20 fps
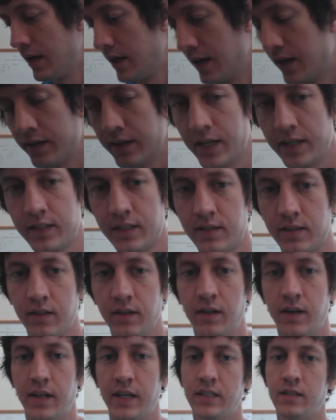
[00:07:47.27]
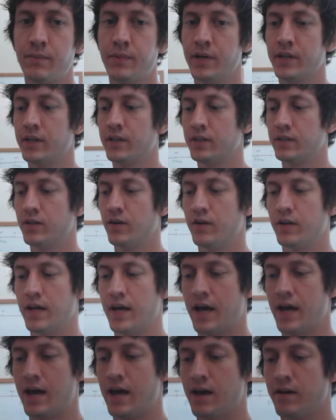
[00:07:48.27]
And that's a pretty good goal
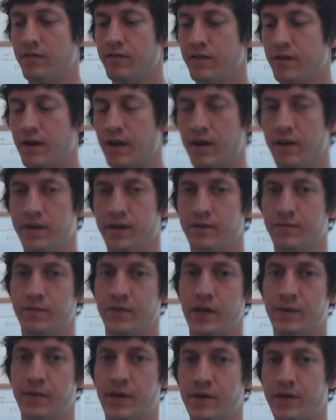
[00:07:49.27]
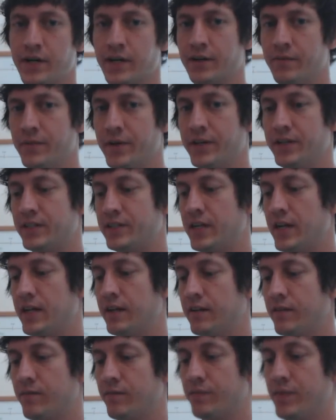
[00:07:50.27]
to have. I might recommend
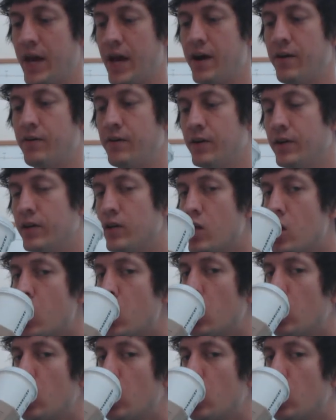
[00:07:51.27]
setting that one.